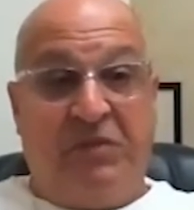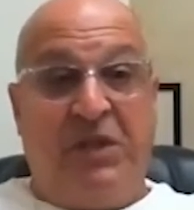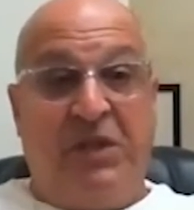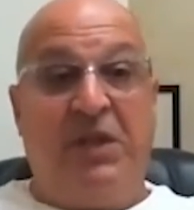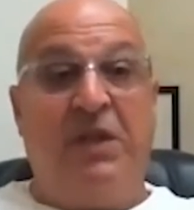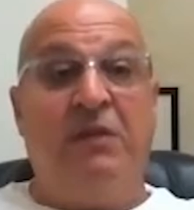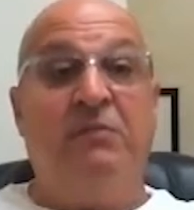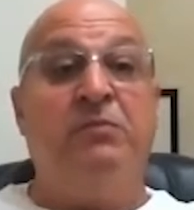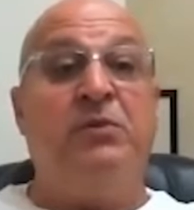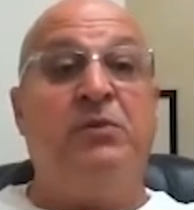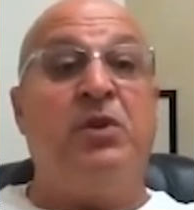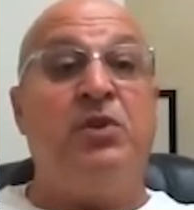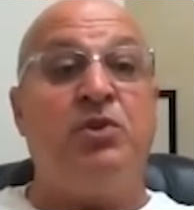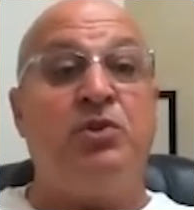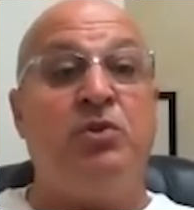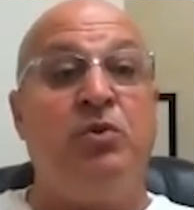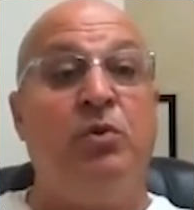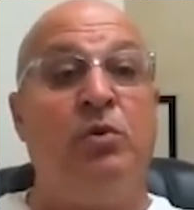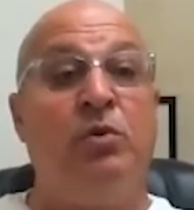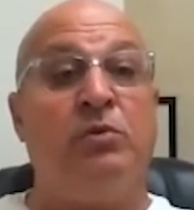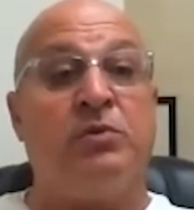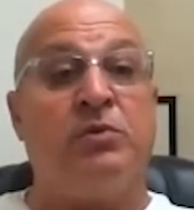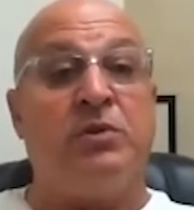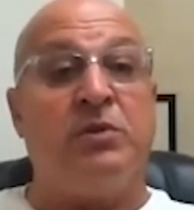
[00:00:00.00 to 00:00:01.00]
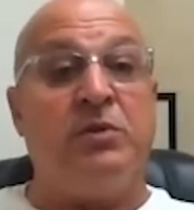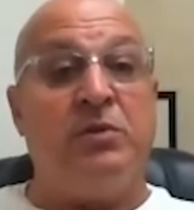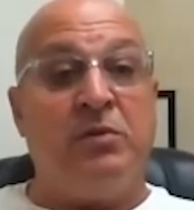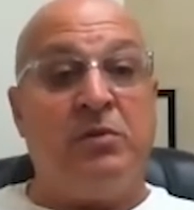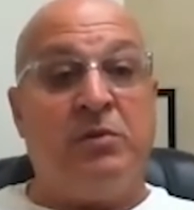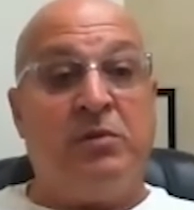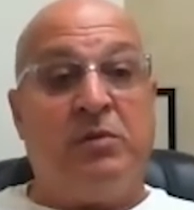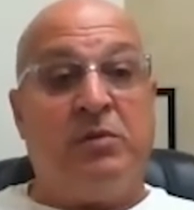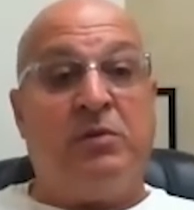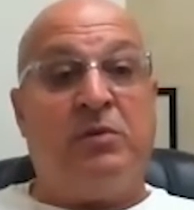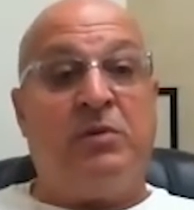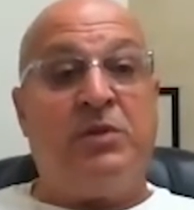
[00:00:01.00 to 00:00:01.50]
Give them to the schools.
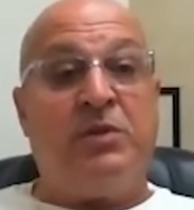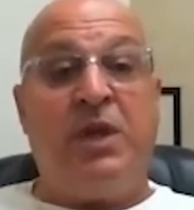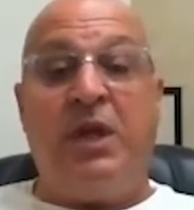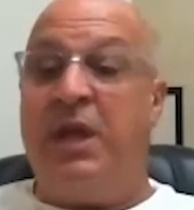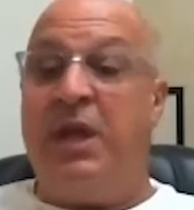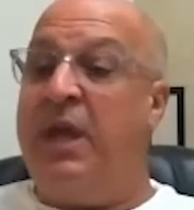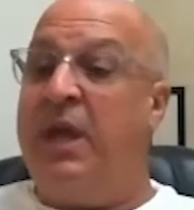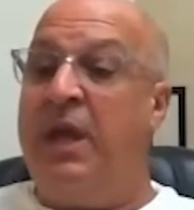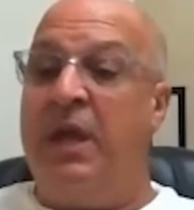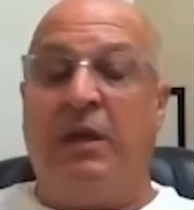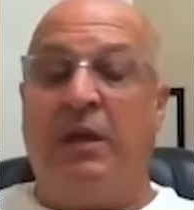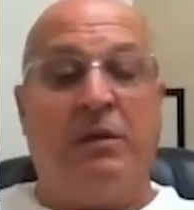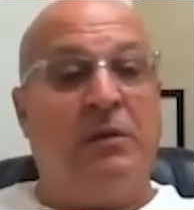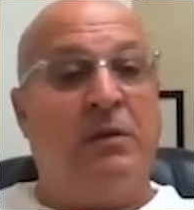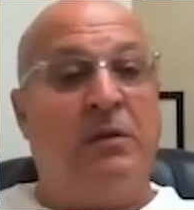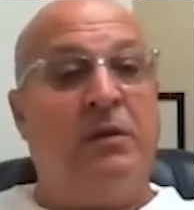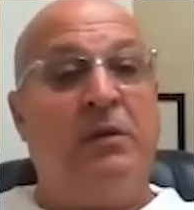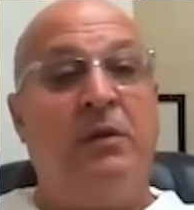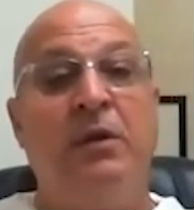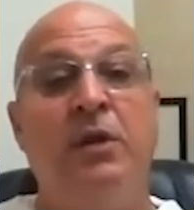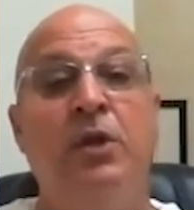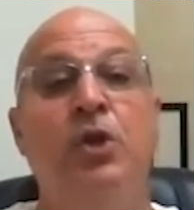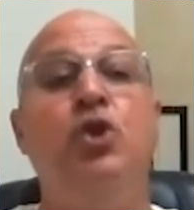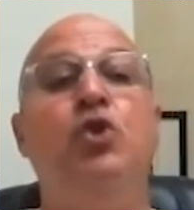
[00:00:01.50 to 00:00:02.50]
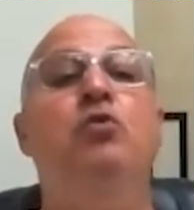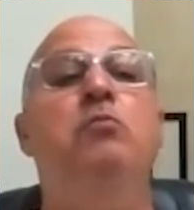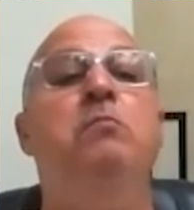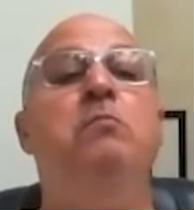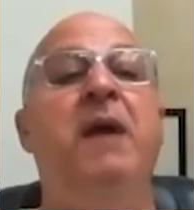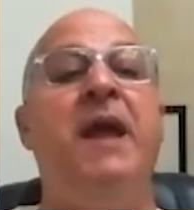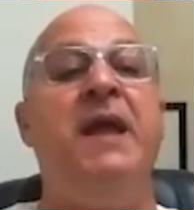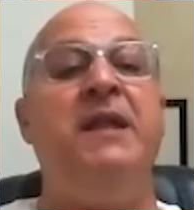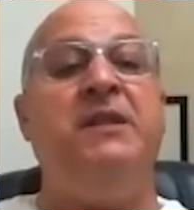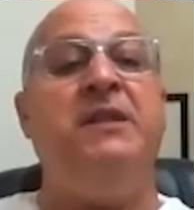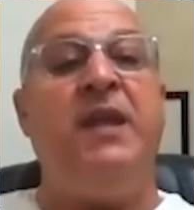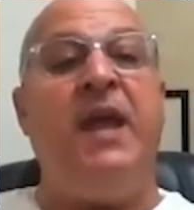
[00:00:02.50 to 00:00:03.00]
Say, yeah, you
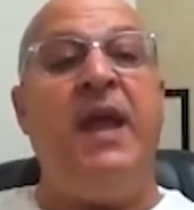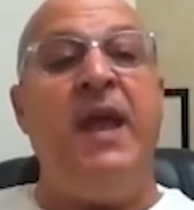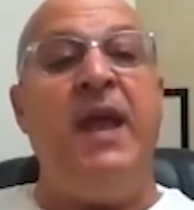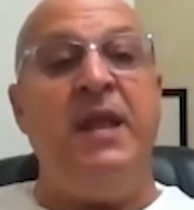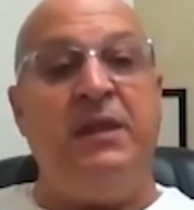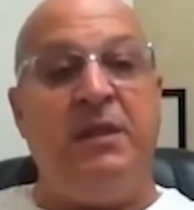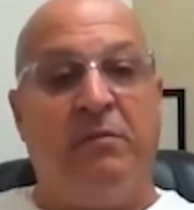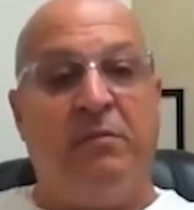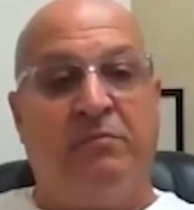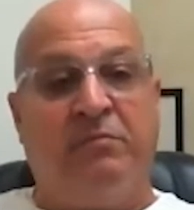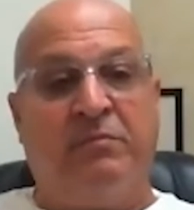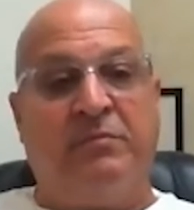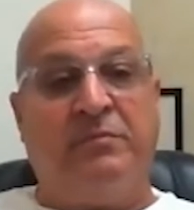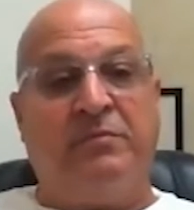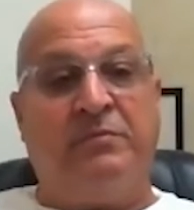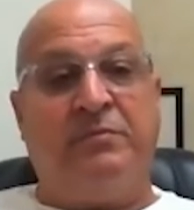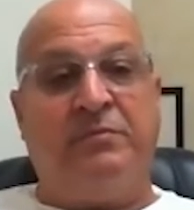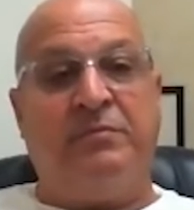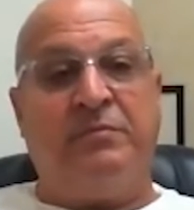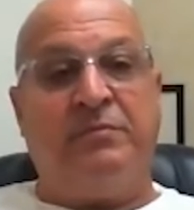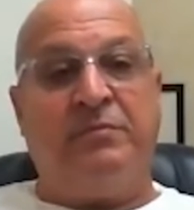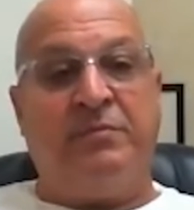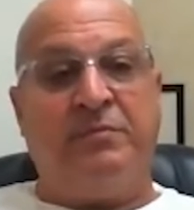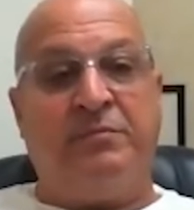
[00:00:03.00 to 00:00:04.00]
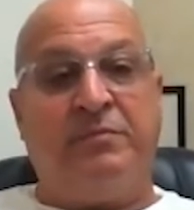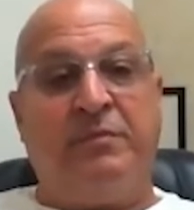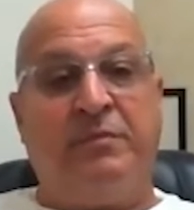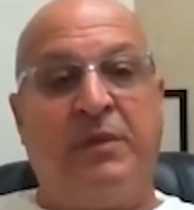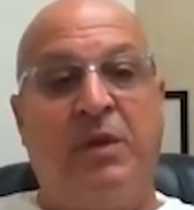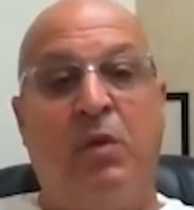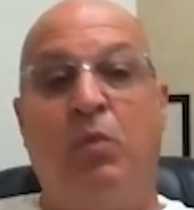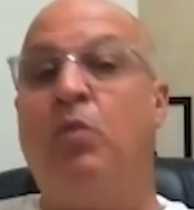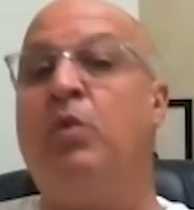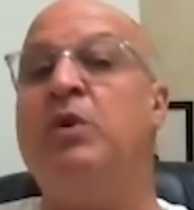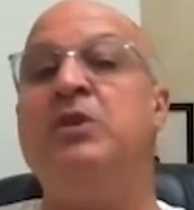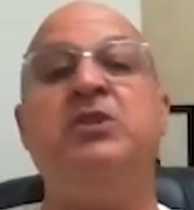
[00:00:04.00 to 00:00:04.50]
maintain them.
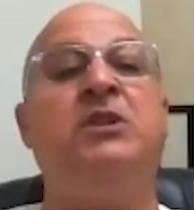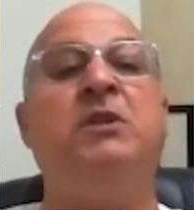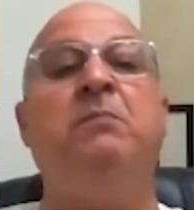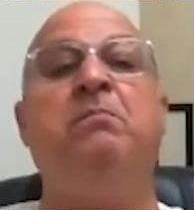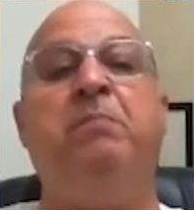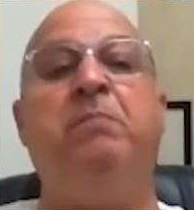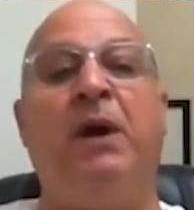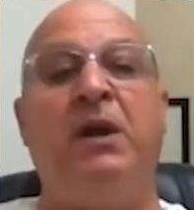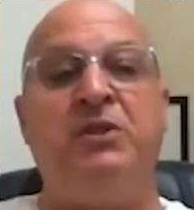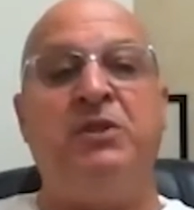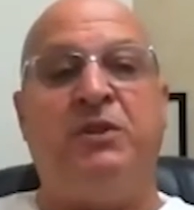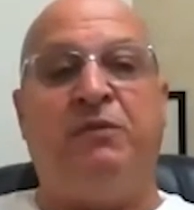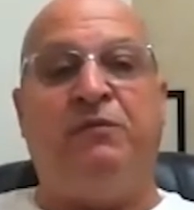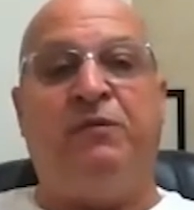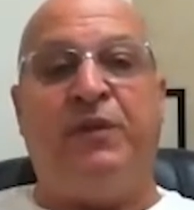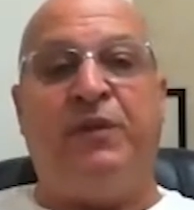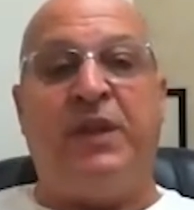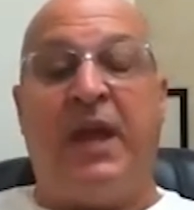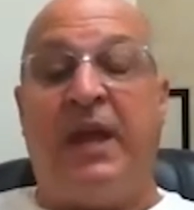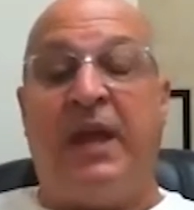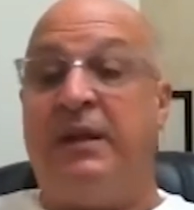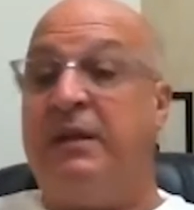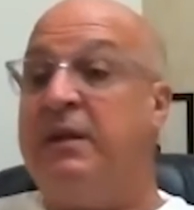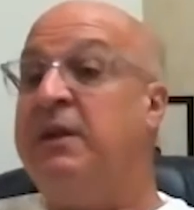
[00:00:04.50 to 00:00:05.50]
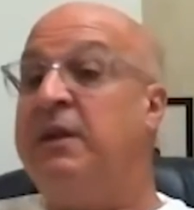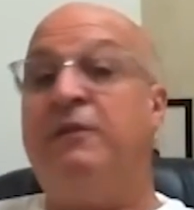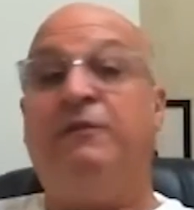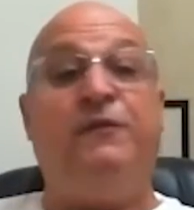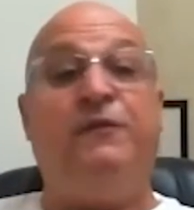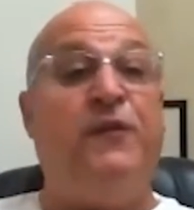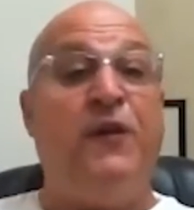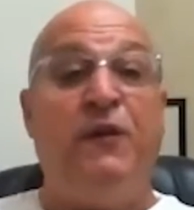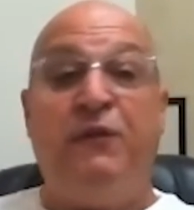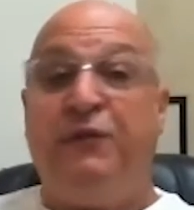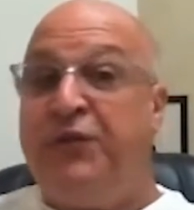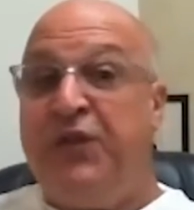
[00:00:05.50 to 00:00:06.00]
What's the budget for that?
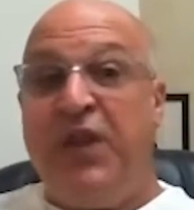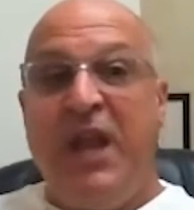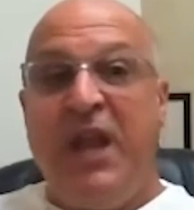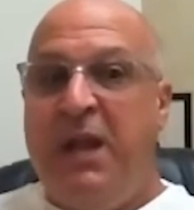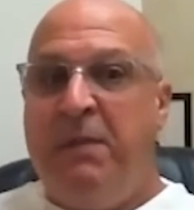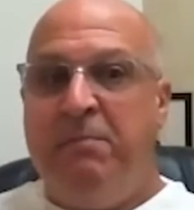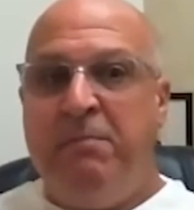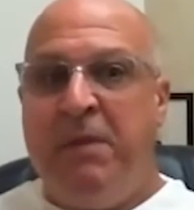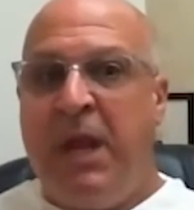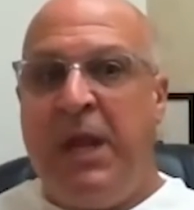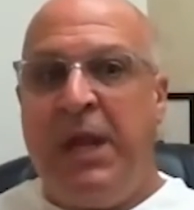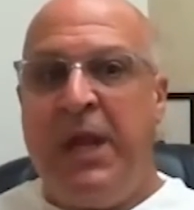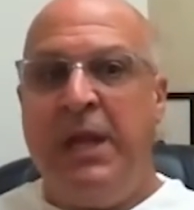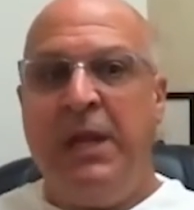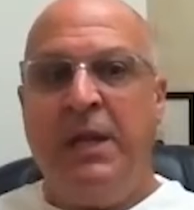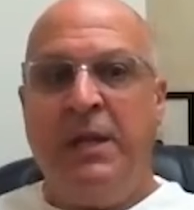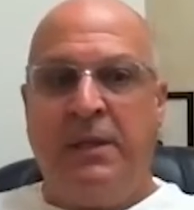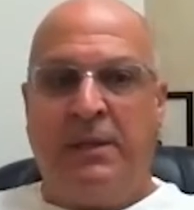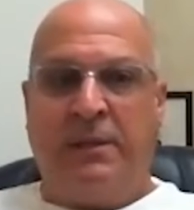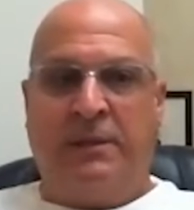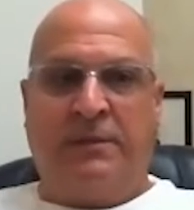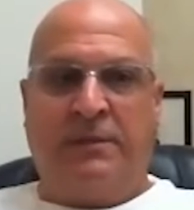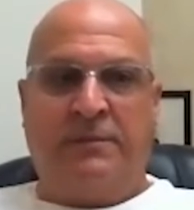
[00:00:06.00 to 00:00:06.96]
$15 million?